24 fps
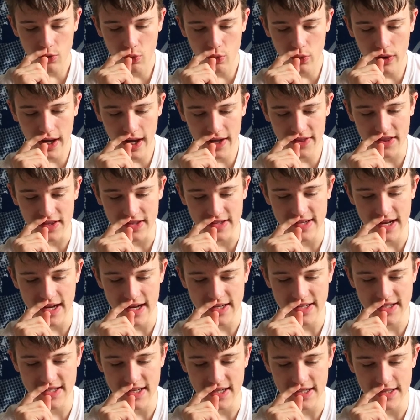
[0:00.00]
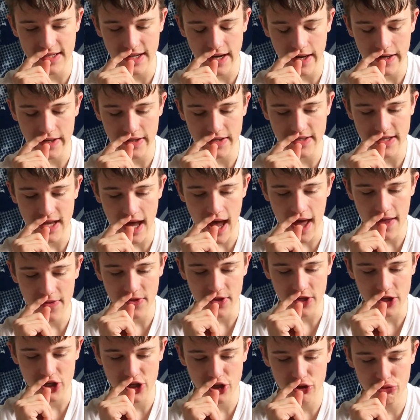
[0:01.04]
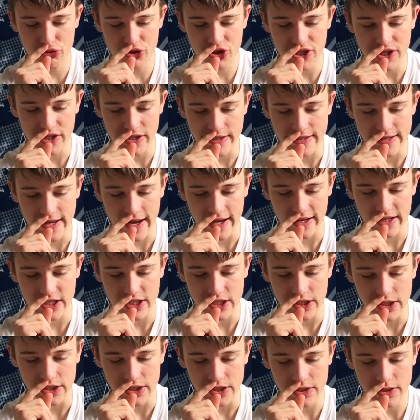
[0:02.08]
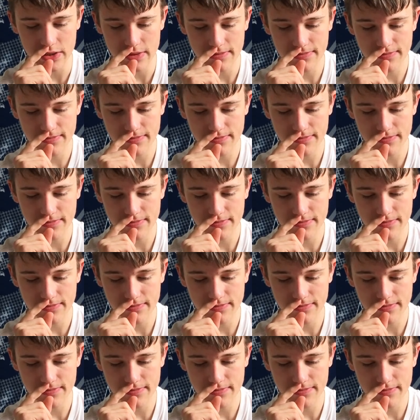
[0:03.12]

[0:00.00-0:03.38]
We got the Tennessee Titans at the Houston Texans.